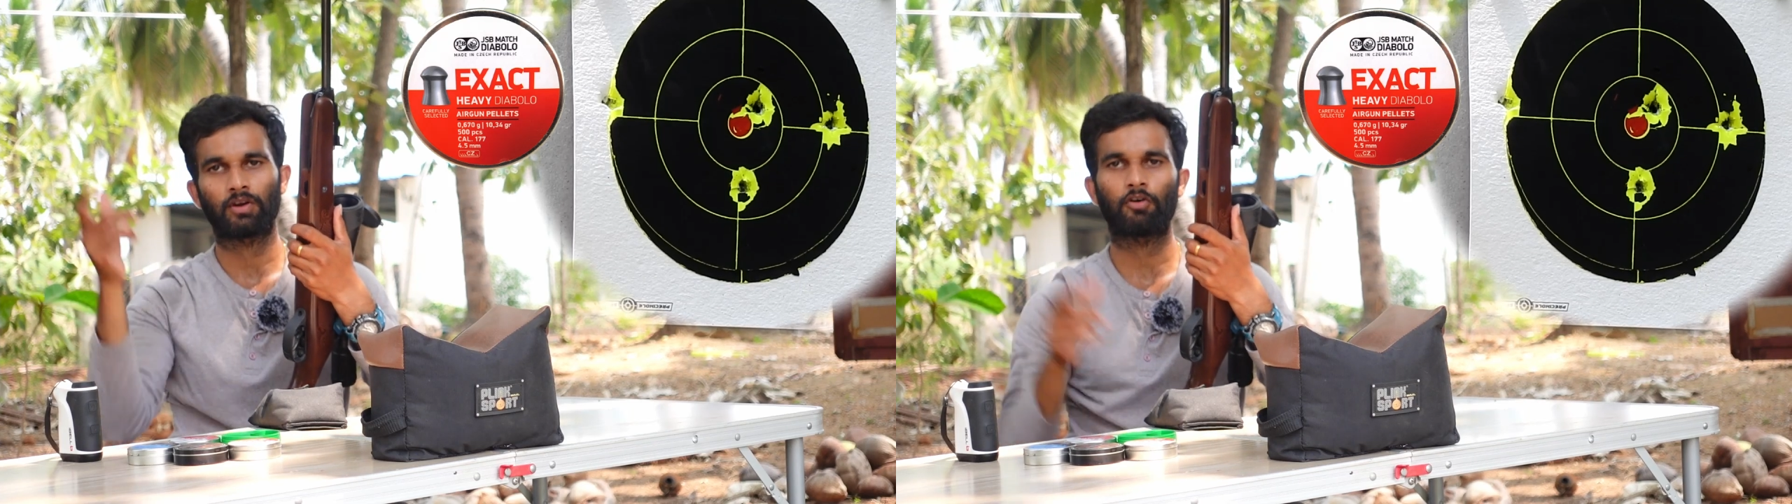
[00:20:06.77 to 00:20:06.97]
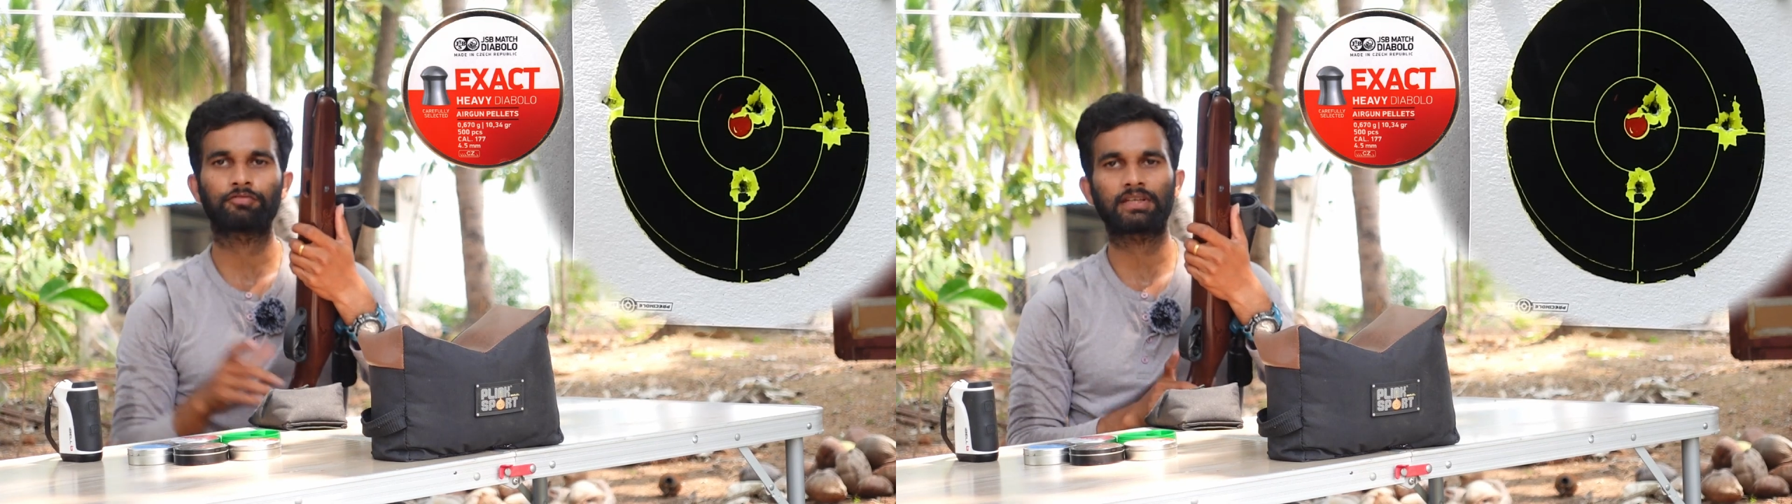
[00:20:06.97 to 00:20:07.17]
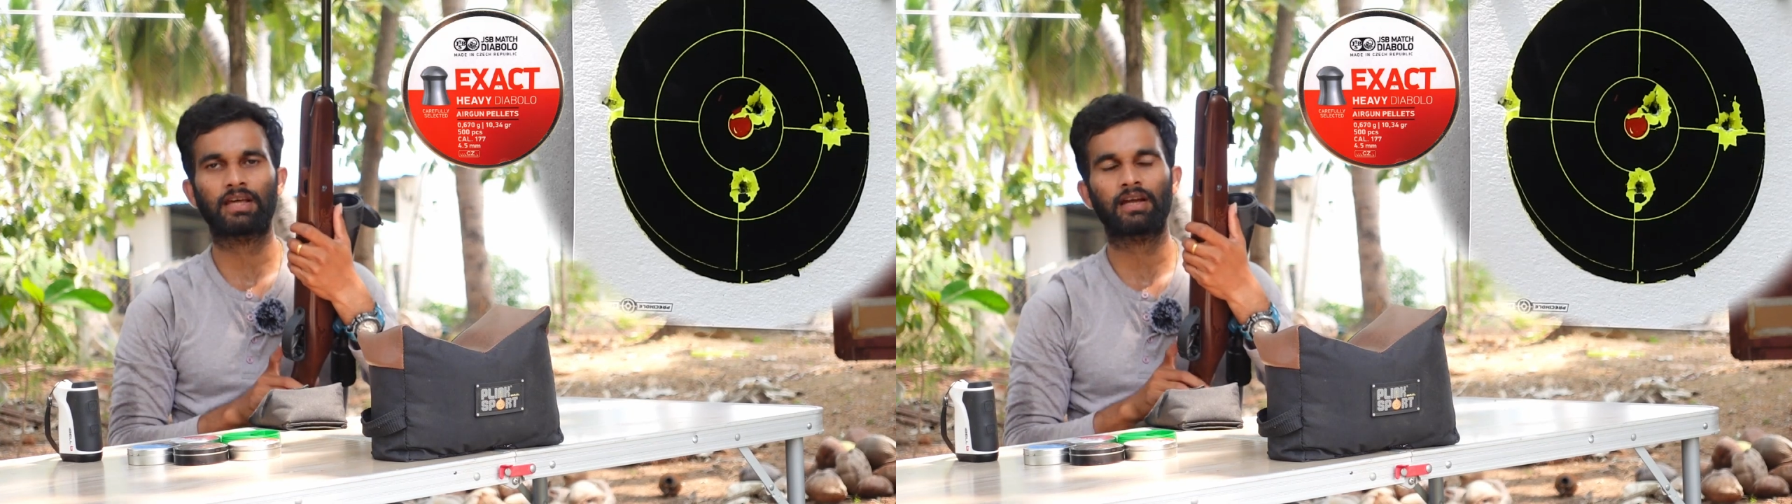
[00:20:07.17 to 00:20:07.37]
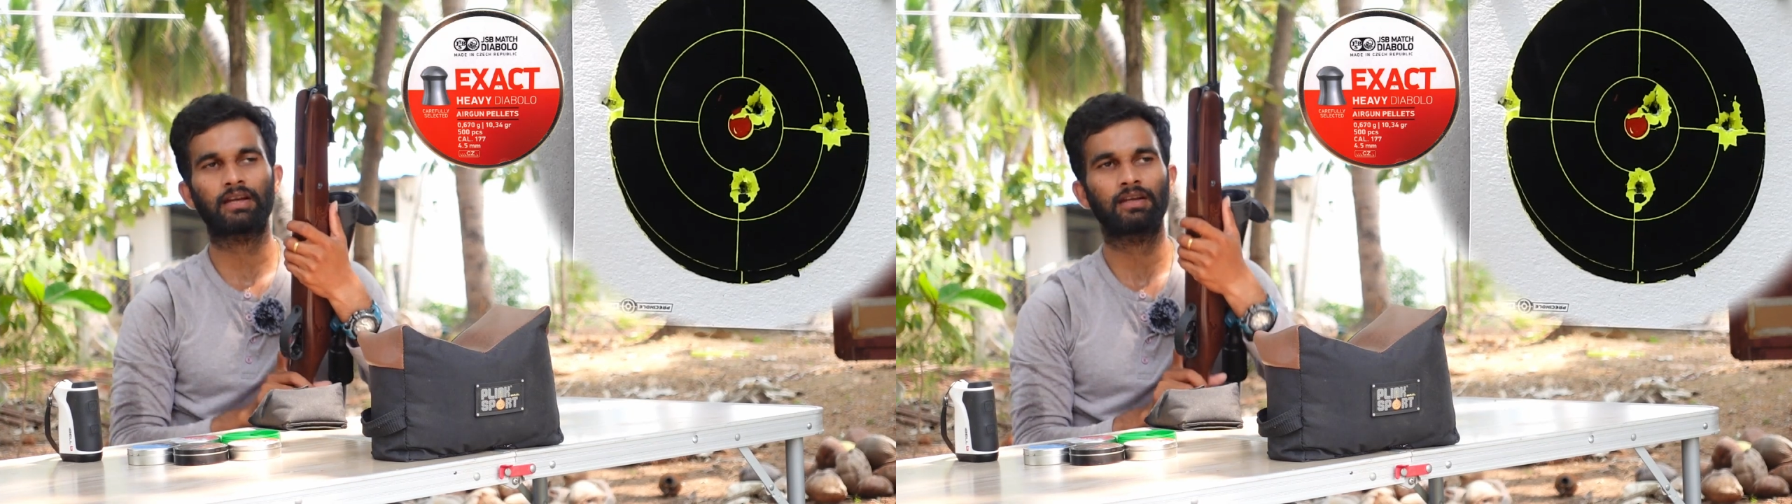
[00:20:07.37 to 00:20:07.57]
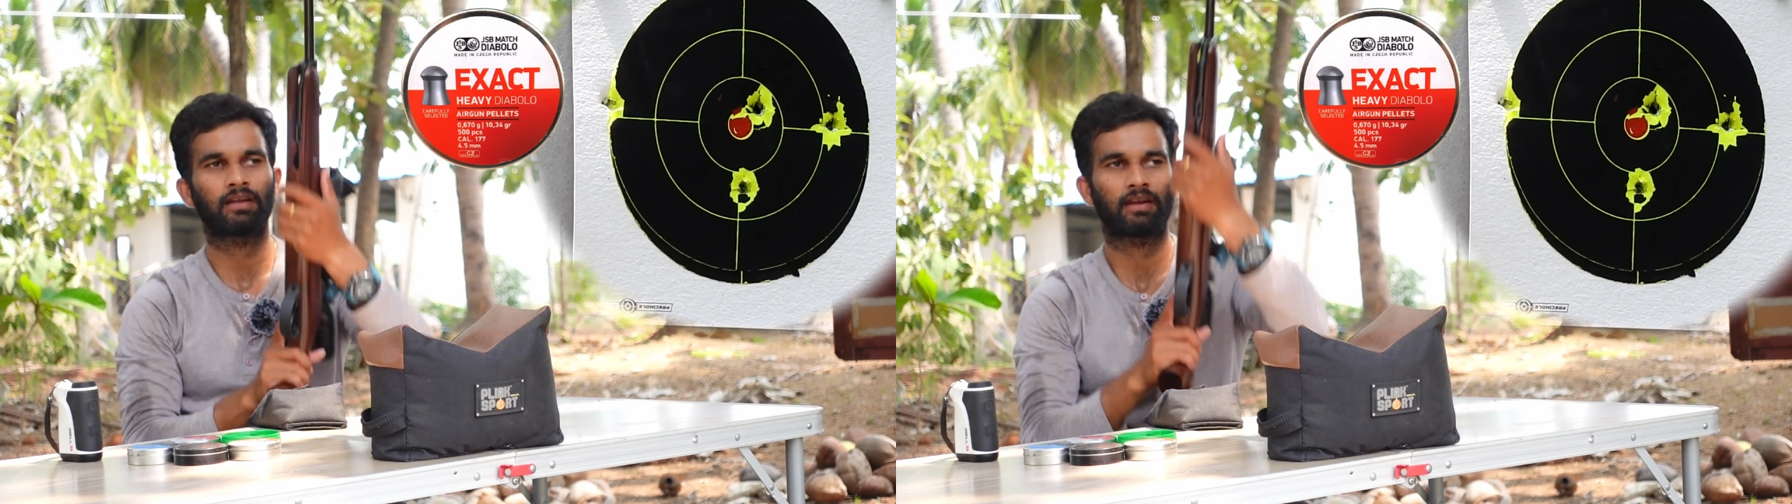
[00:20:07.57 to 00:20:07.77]
off the
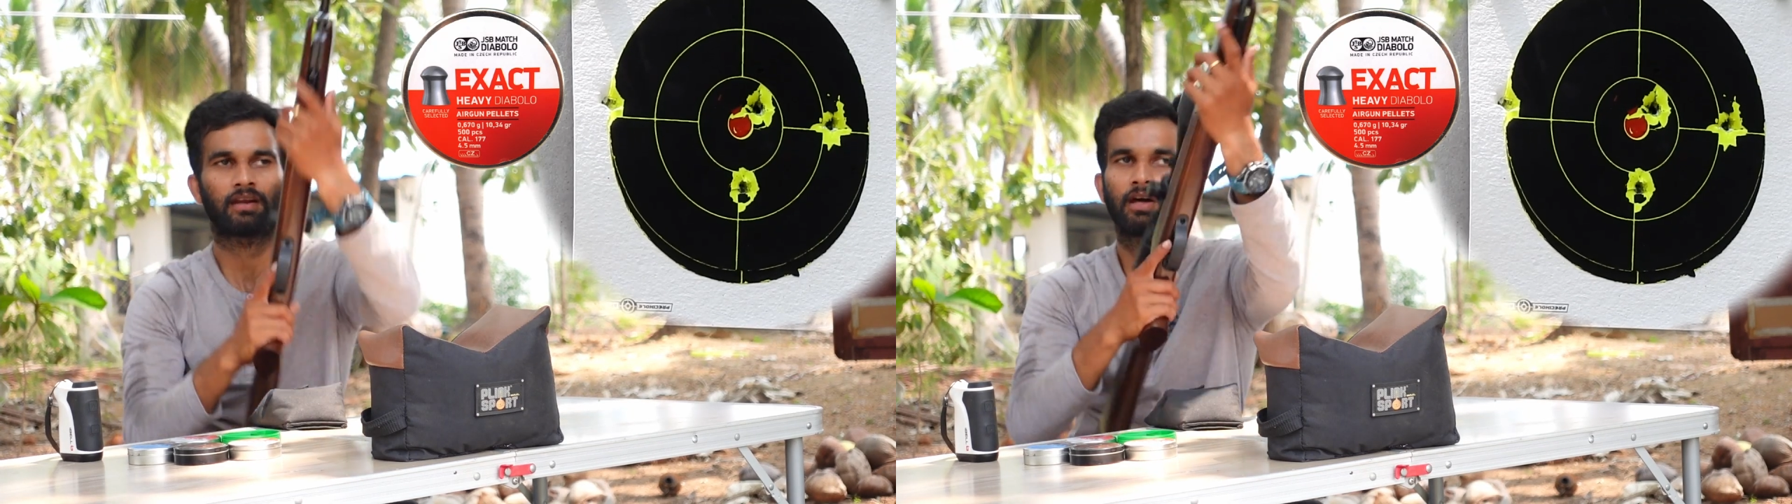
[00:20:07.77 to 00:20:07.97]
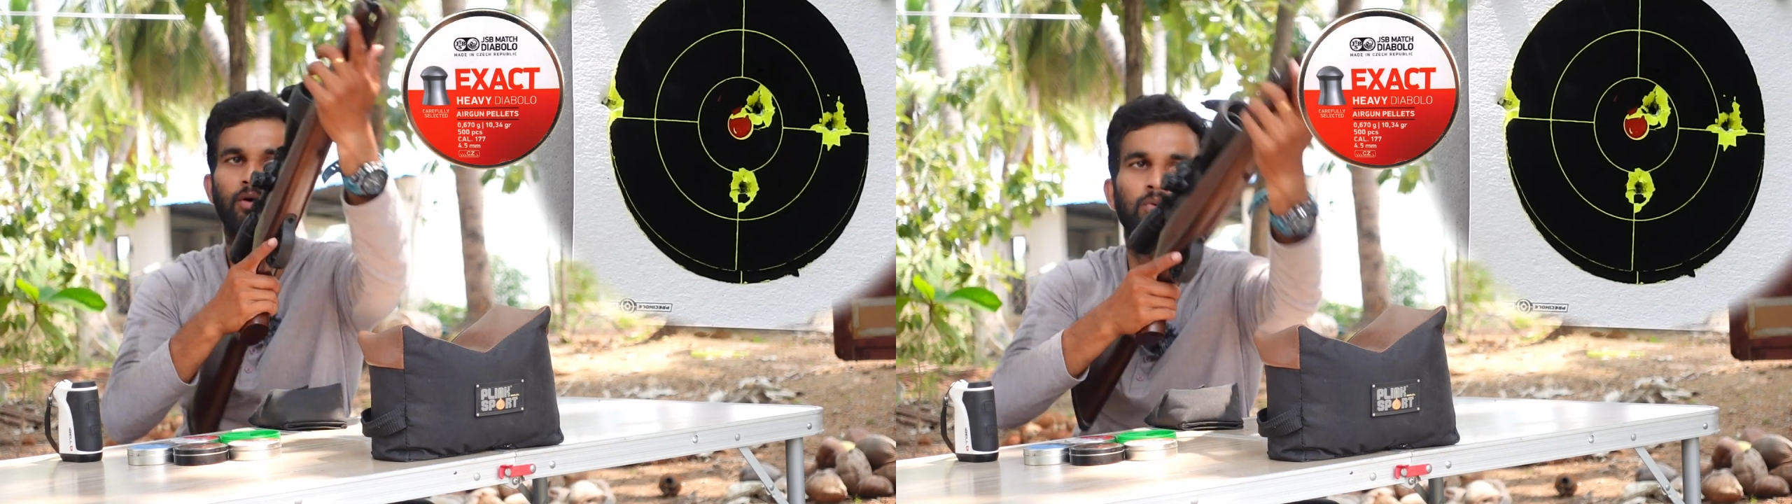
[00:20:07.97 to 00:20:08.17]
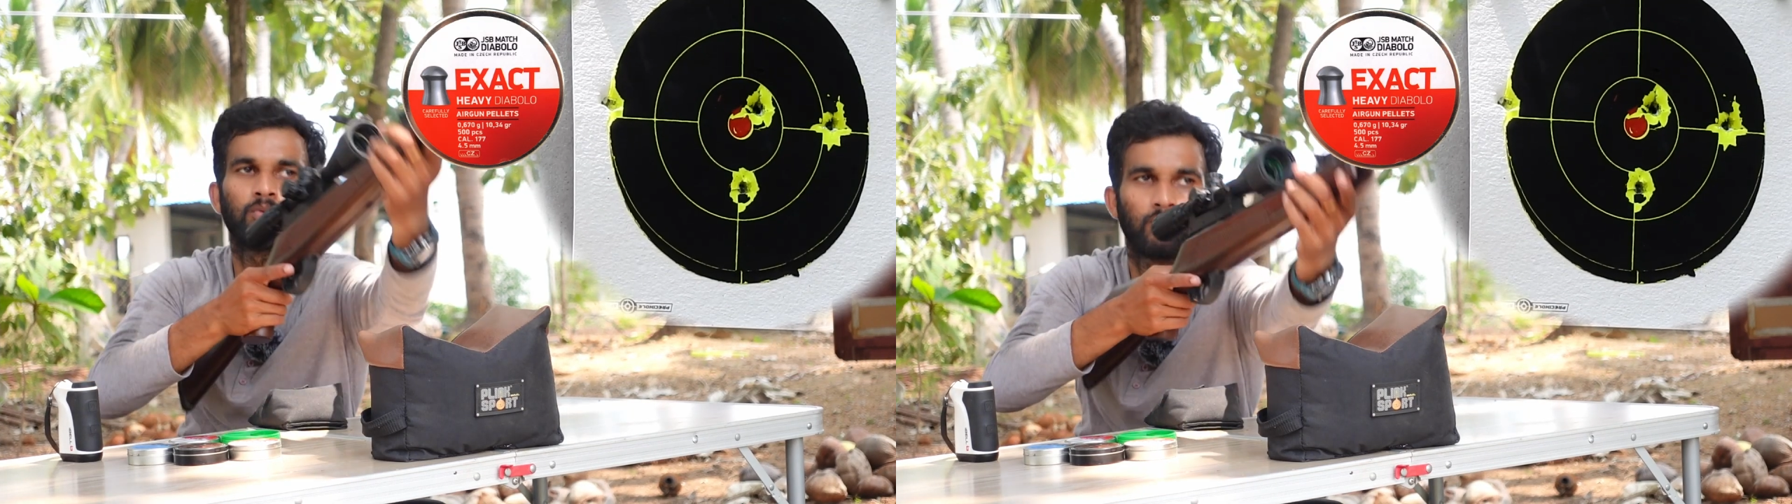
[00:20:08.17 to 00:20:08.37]
target, and now